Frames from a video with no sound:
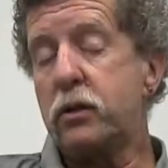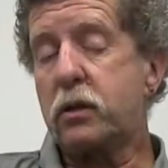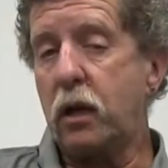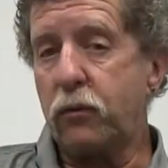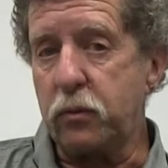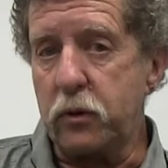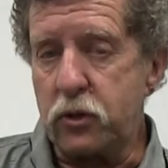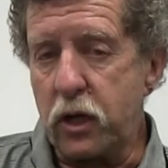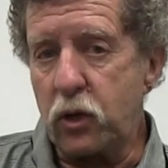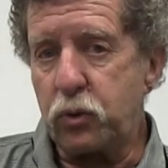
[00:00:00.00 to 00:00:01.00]
just came from the
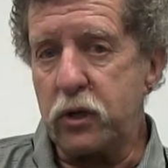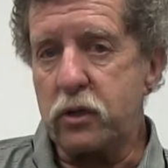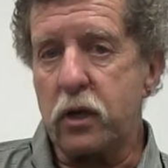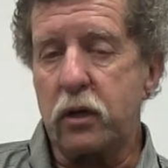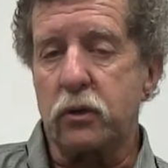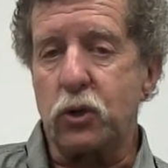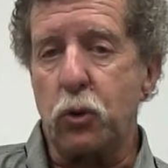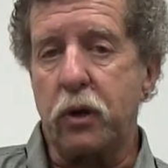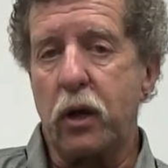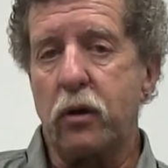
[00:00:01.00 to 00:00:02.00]
J&P Cycles
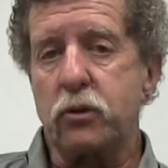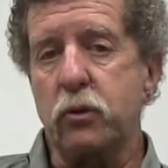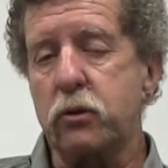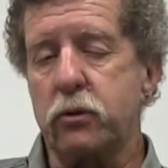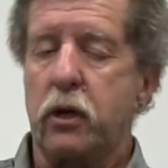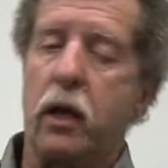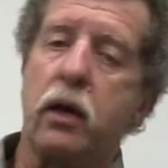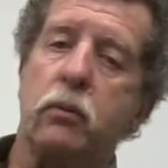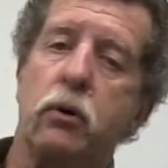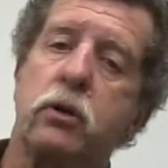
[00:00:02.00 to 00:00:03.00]
open house, which was in
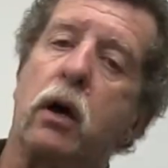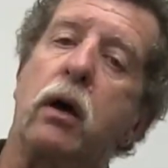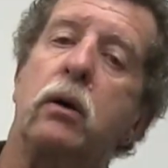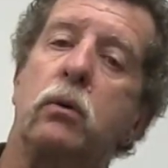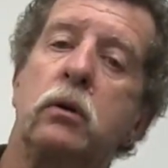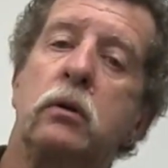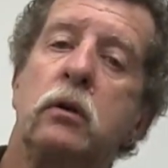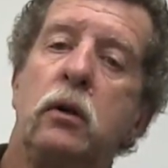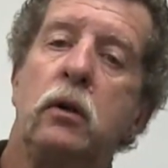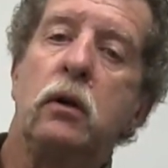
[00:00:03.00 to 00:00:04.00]
Anamosa,
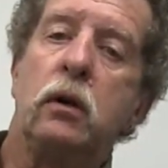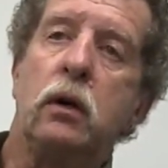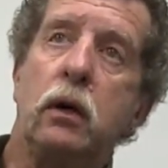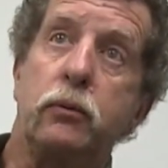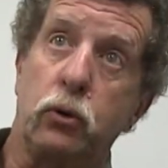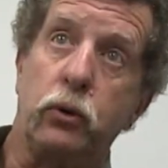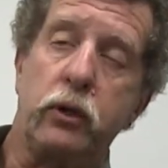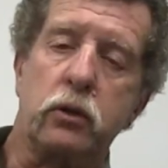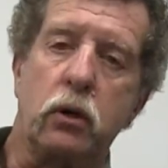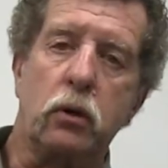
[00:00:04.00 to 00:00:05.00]
Iowa, 2
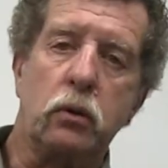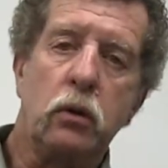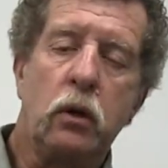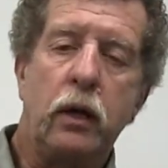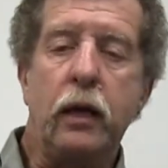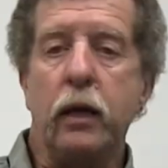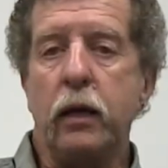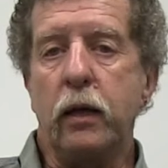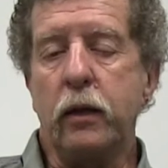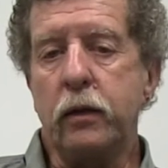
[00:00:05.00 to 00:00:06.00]
weeks ago,
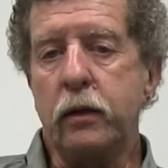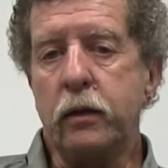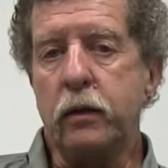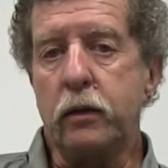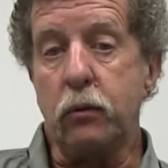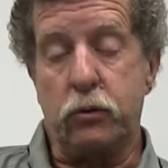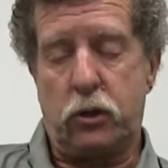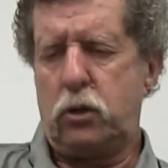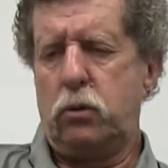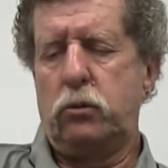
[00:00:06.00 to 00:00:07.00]
and it was a
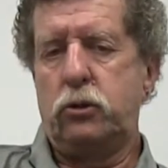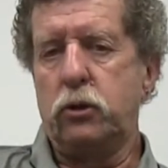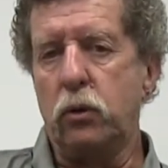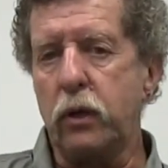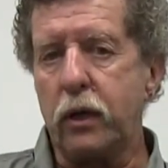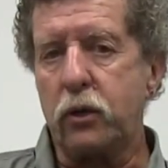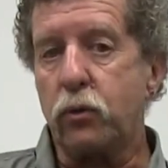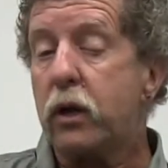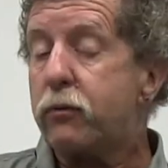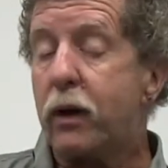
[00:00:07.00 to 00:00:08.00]
huge show. They get
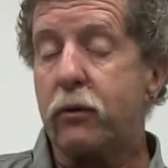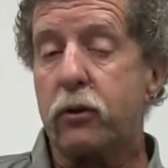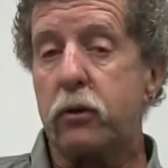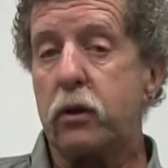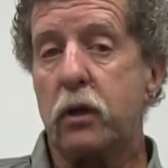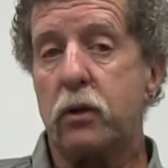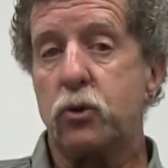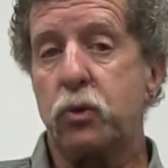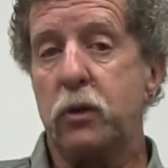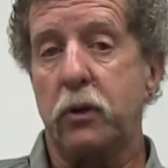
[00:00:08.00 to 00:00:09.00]
25 to
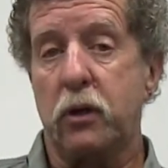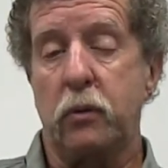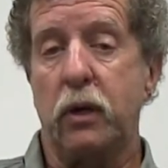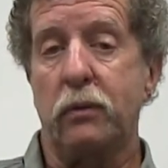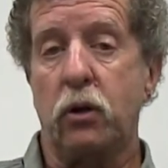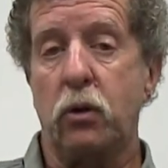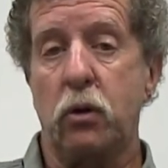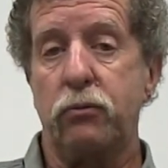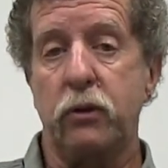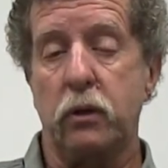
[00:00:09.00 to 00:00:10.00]
30,000 people in the middle of a
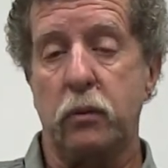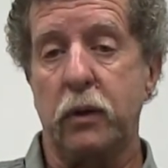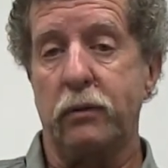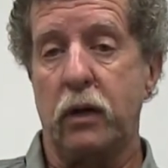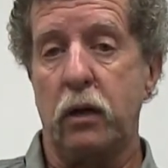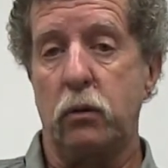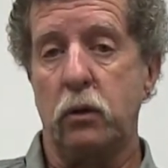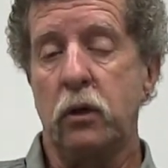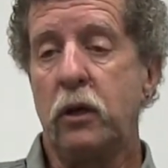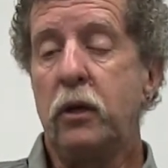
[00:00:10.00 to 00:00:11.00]
cornfield in the middle of
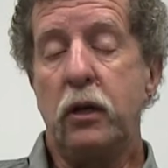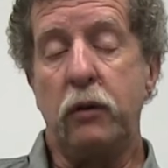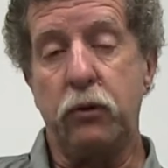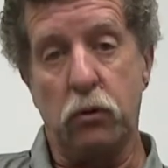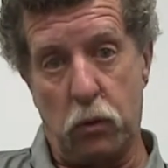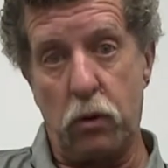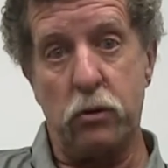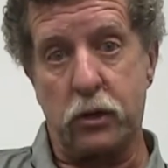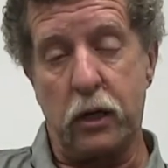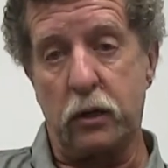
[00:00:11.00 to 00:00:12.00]
Iowa. If you're a
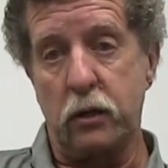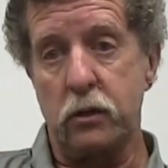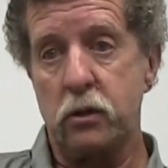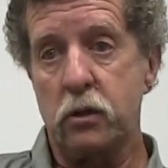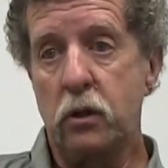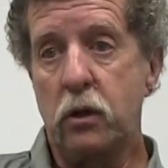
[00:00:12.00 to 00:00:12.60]
motorcyclist,